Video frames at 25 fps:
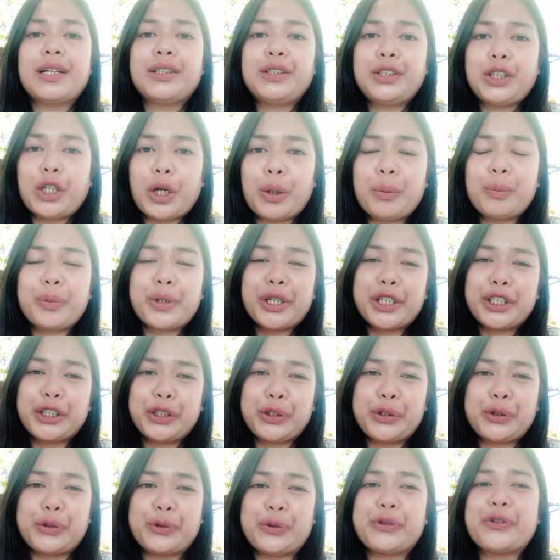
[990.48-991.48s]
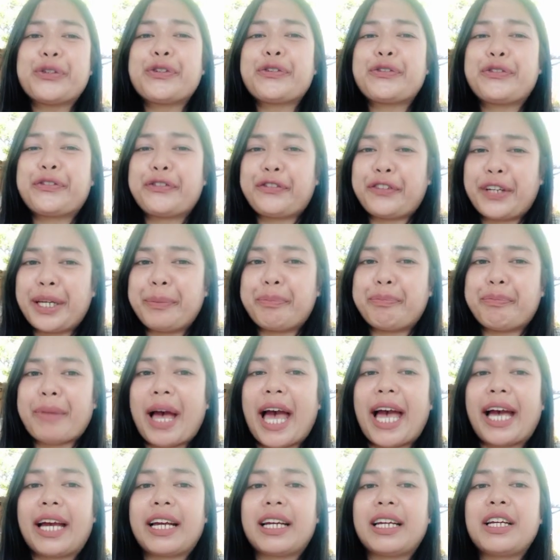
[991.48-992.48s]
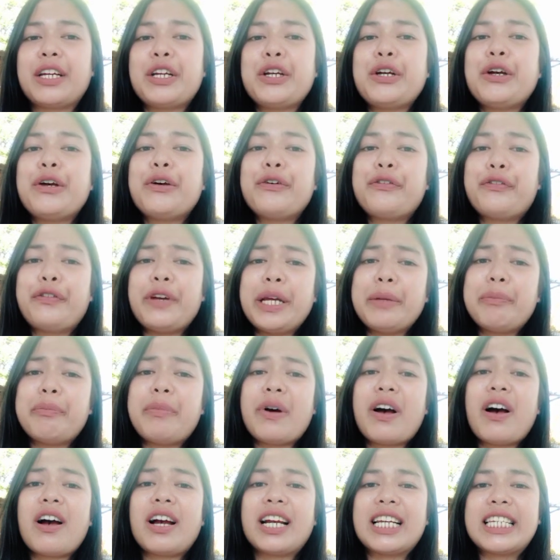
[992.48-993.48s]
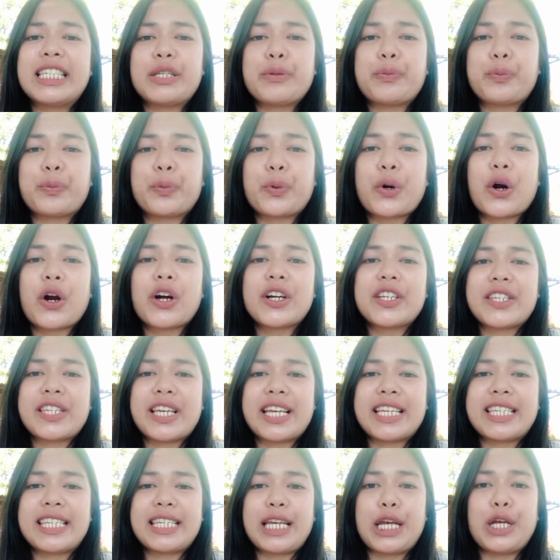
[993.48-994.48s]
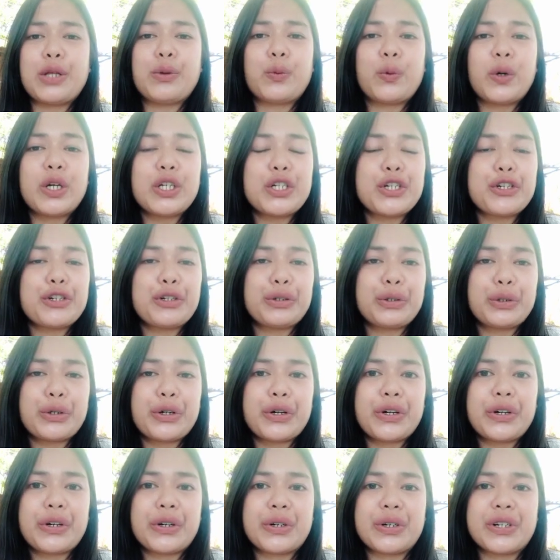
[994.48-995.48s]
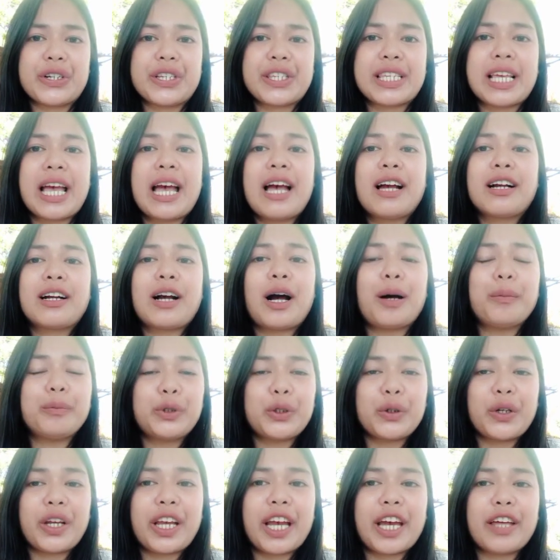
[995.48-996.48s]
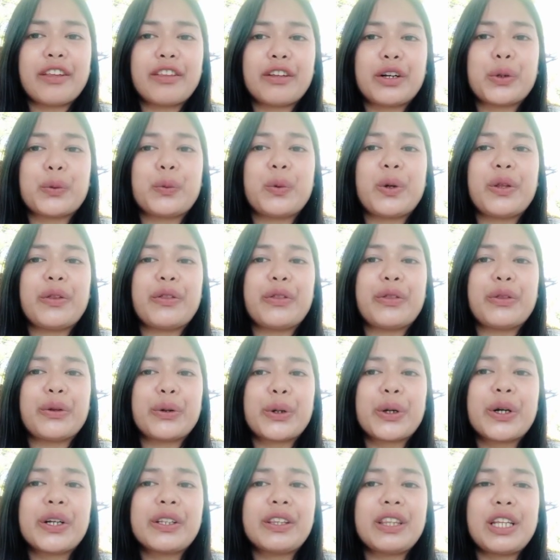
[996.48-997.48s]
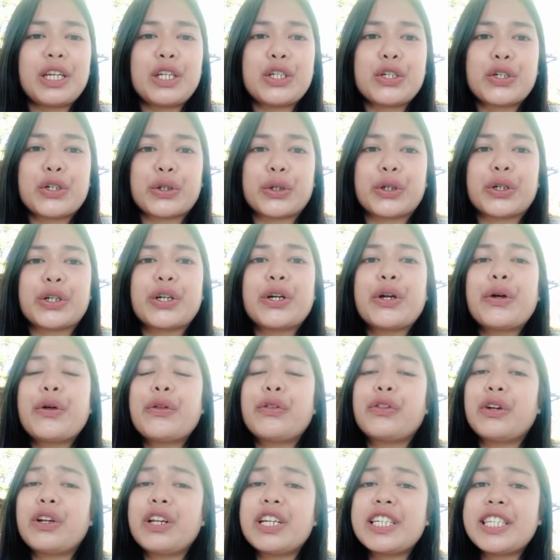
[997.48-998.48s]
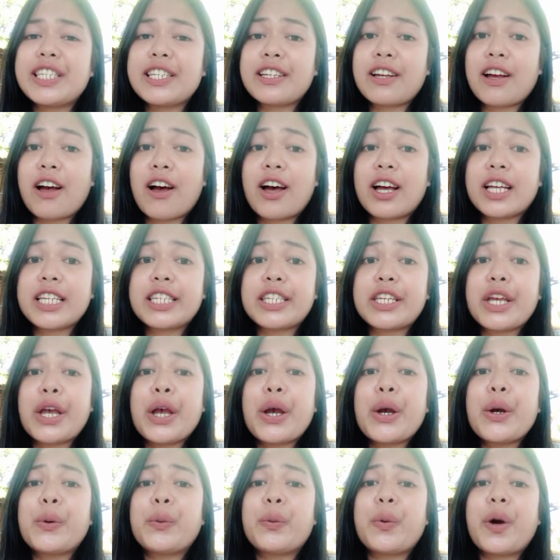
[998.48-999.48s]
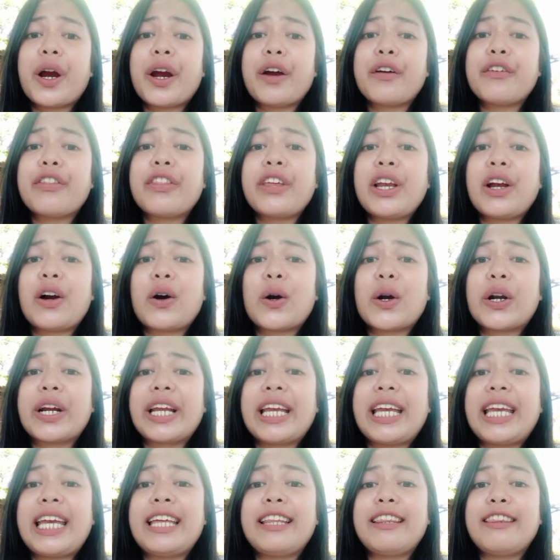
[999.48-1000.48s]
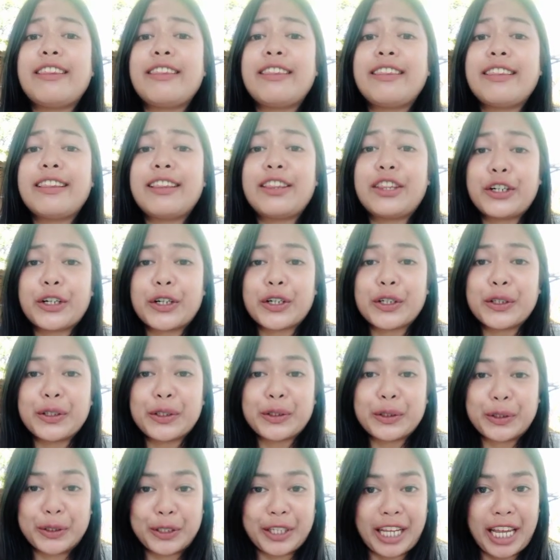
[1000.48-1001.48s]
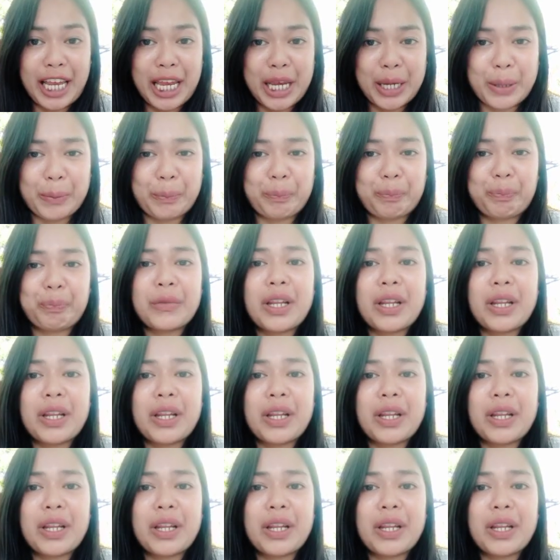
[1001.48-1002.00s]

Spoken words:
Number 2, feedback. Feedback is the process in which learners come together with their teacher to discuss where they are in their learning,